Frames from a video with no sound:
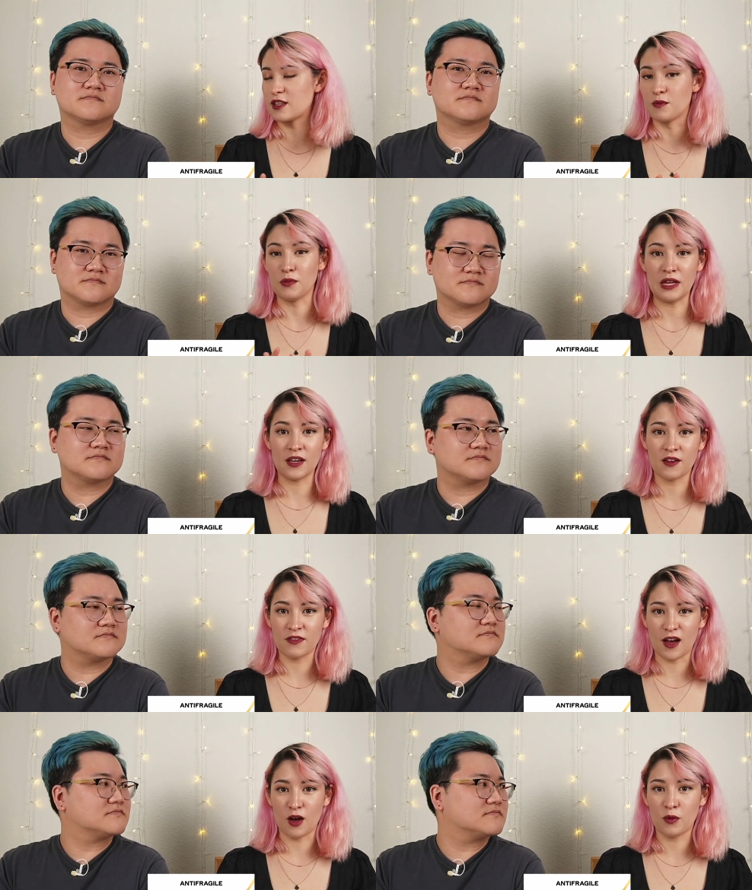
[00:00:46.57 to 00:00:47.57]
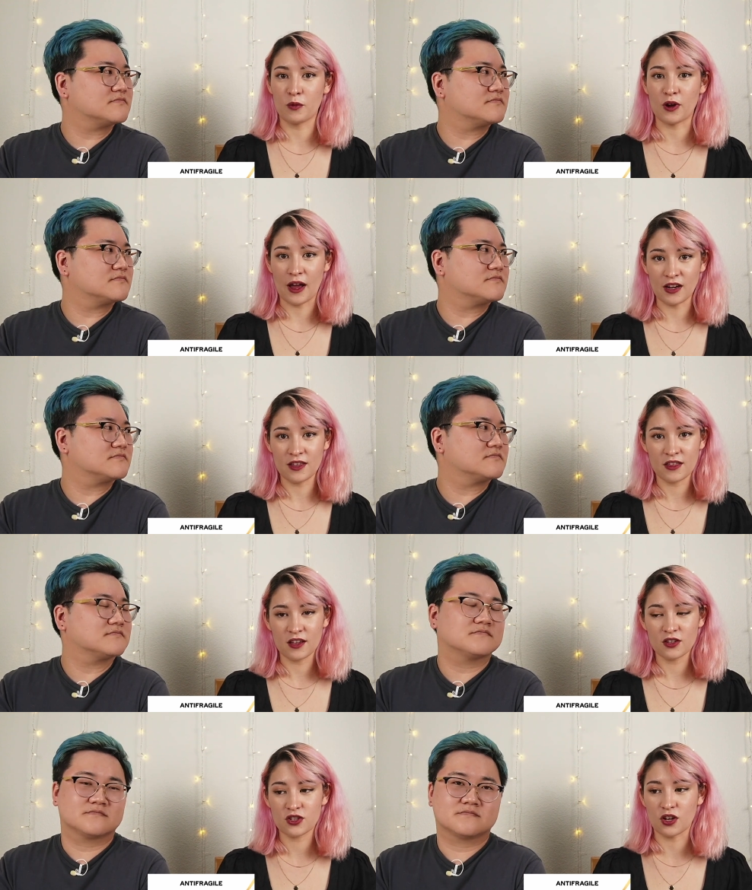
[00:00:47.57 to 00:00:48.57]
Speaker 1: the meaning of the album or
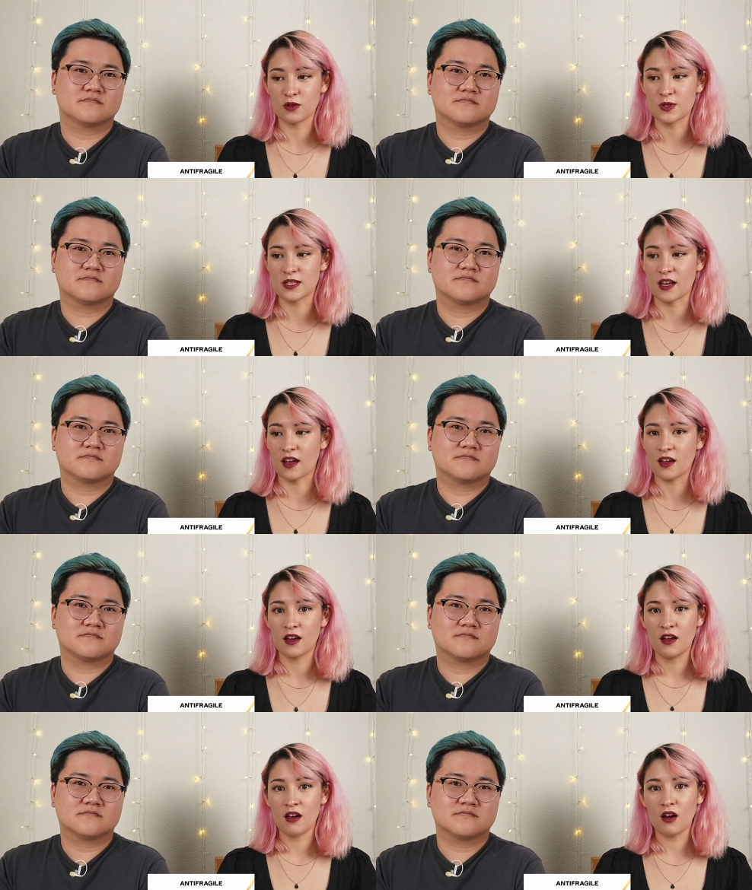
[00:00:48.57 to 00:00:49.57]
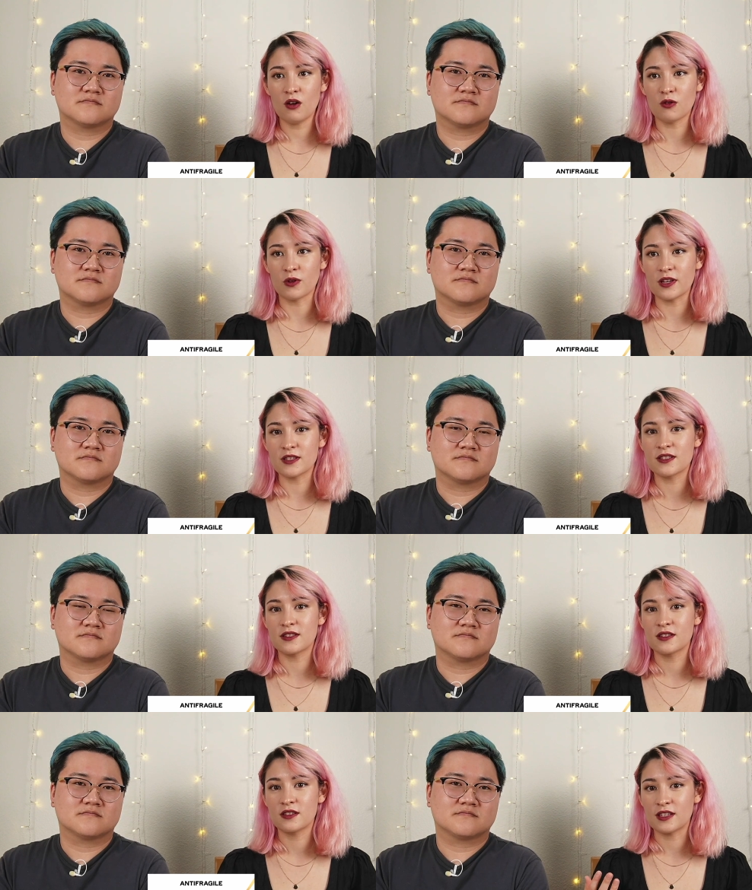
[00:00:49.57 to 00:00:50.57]
anything, Sean was like, "Oh,
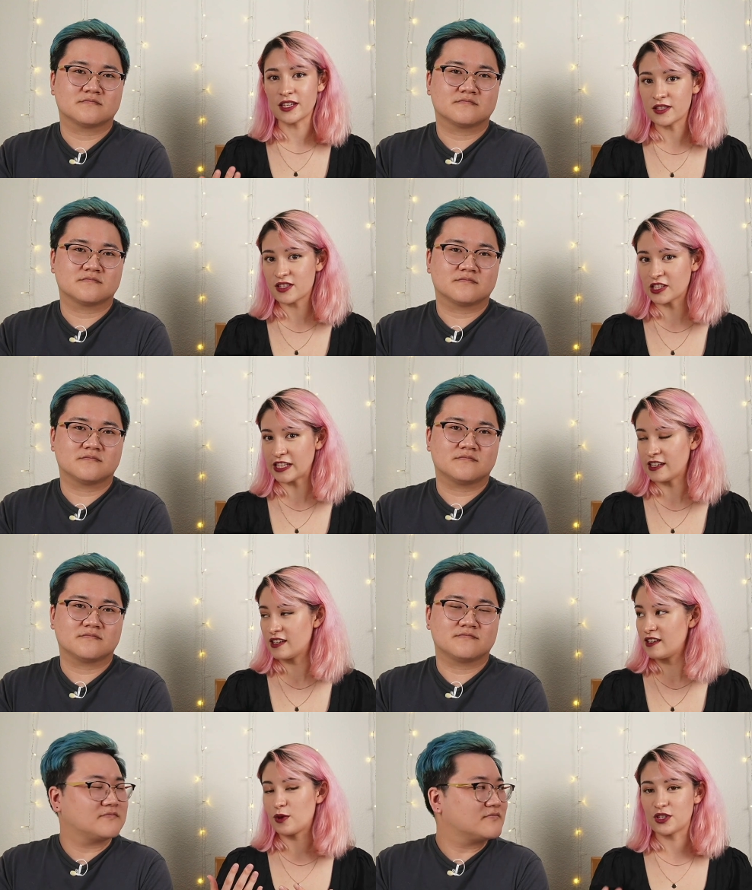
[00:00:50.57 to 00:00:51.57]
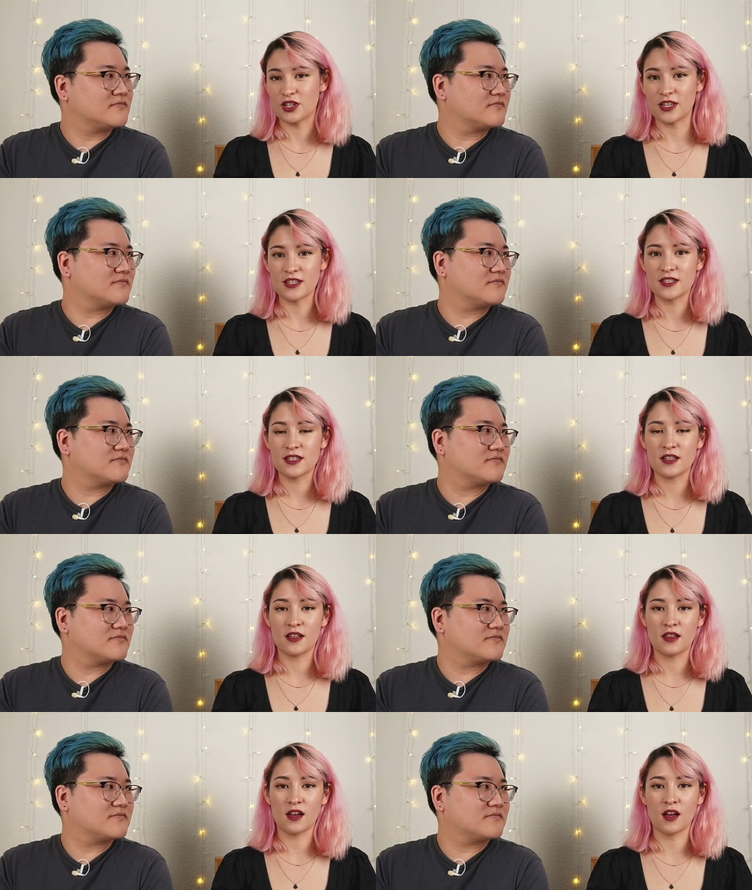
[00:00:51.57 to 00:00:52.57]
it's kintsugi, which is."
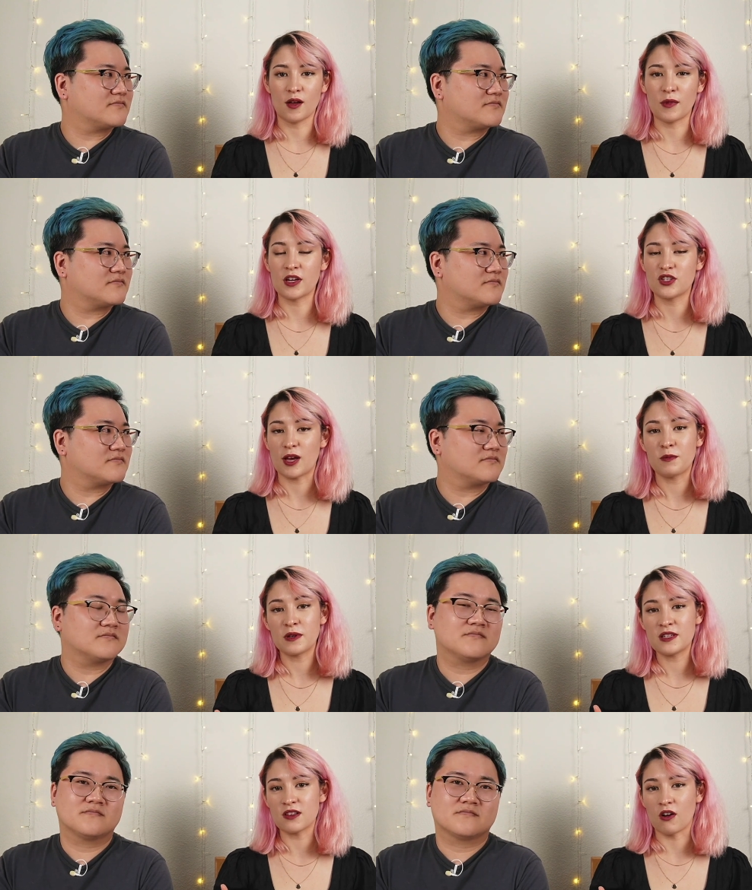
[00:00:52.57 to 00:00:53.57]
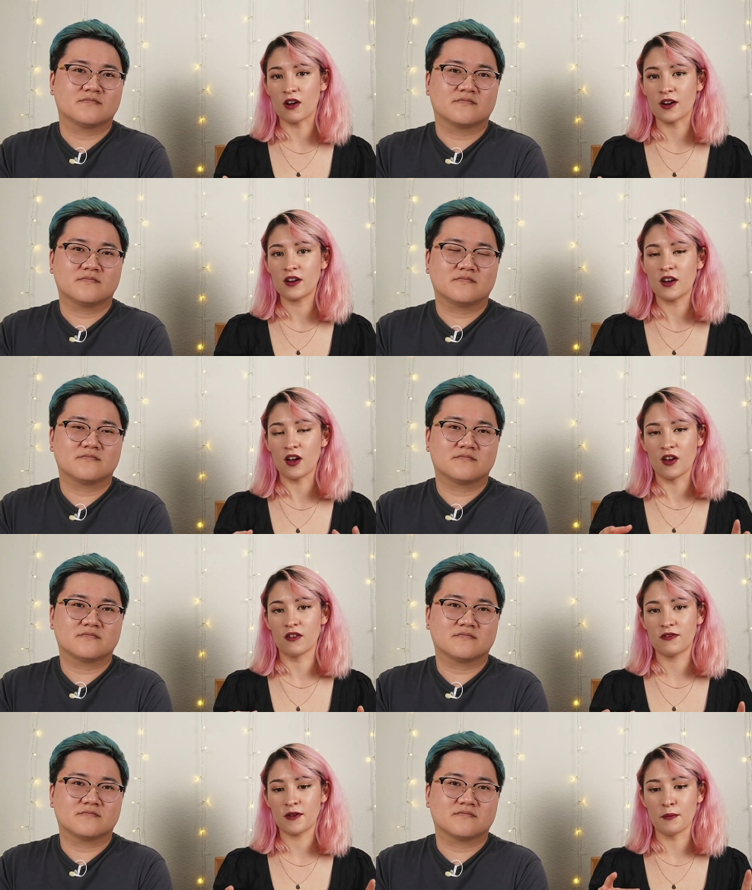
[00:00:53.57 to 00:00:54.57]
Um, a Japanese art
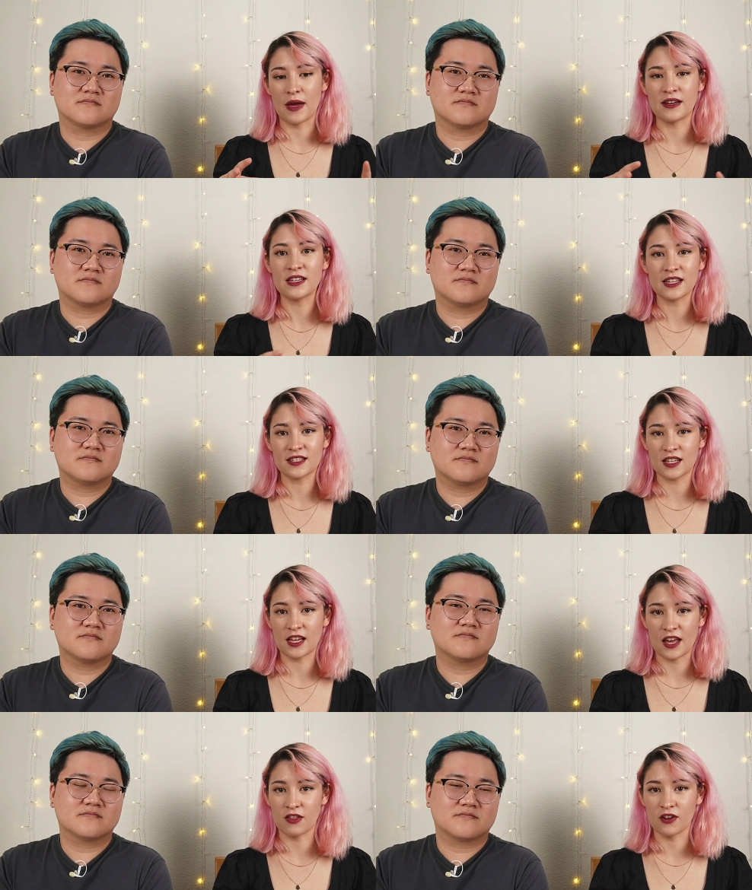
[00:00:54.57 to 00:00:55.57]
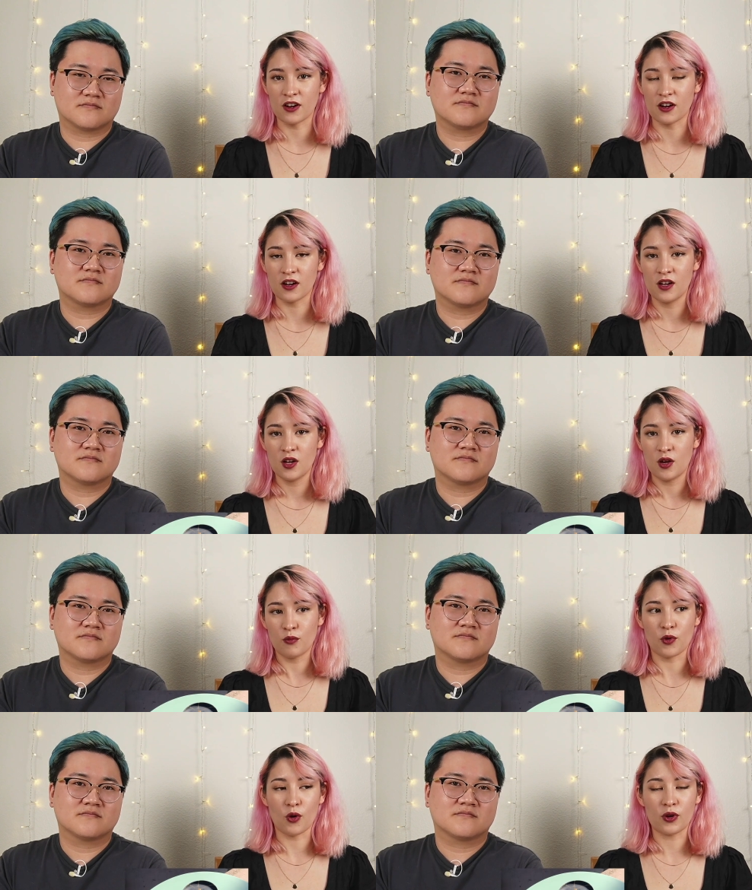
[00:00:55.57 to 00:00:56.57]
of mending together
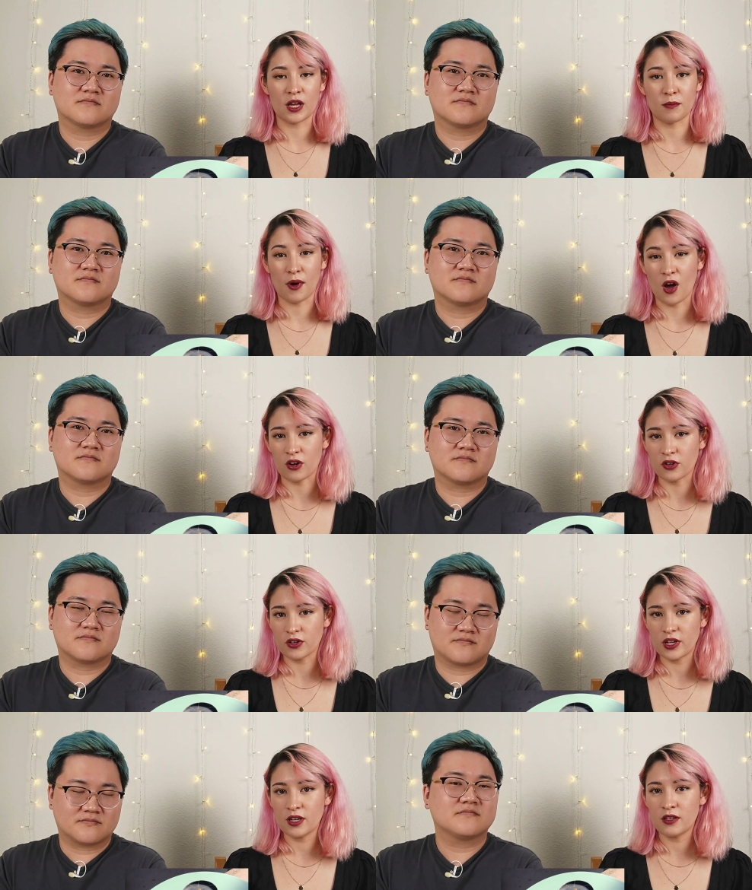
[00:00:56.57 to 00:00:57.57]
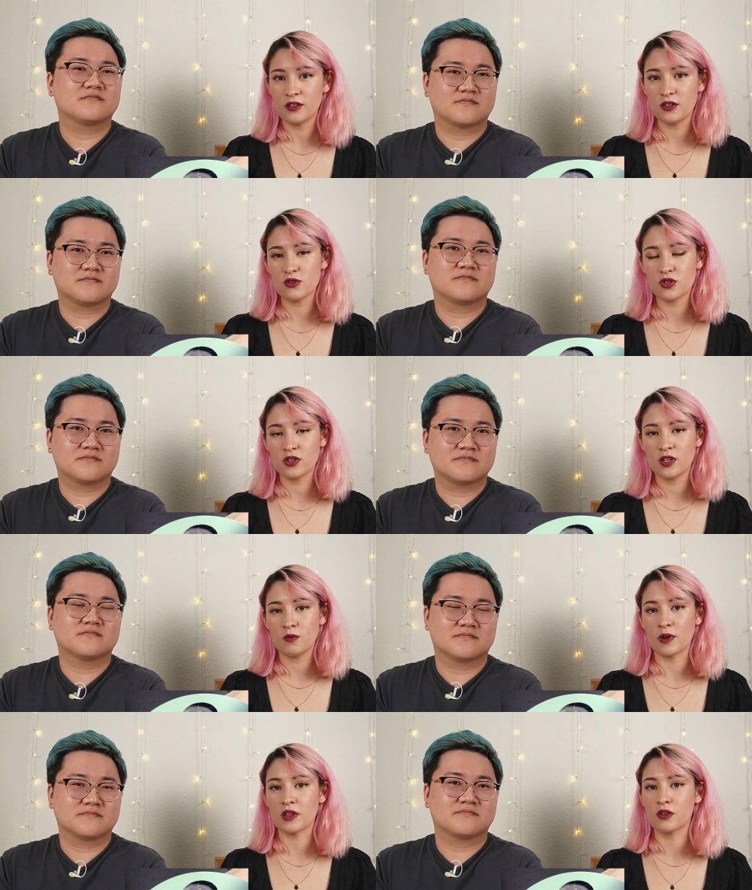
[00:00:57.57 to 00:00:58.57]
broken pottery, usually
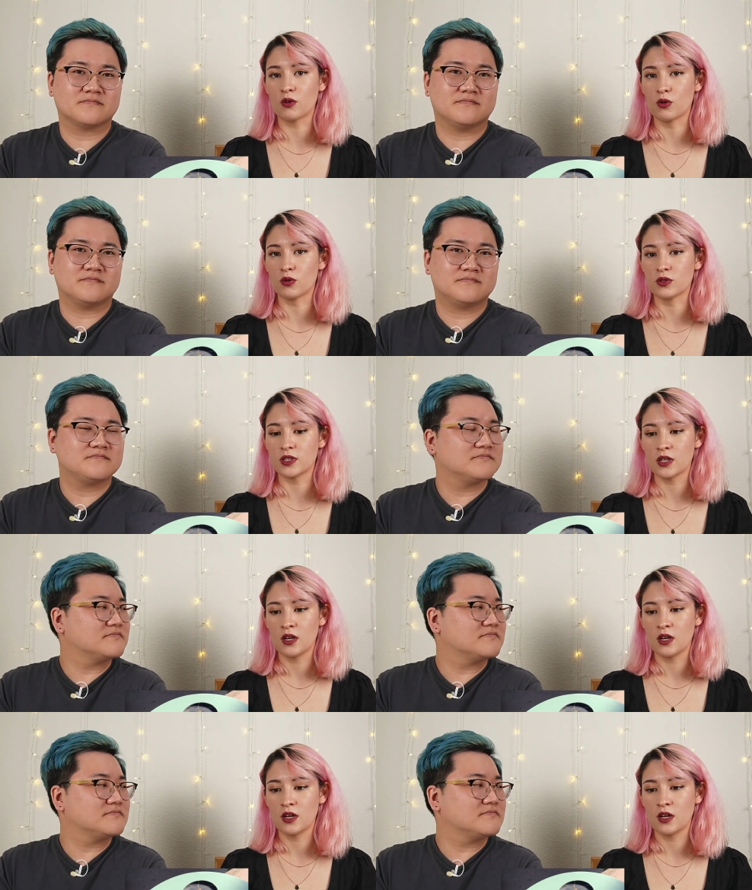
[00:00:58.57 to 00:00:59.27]
with gold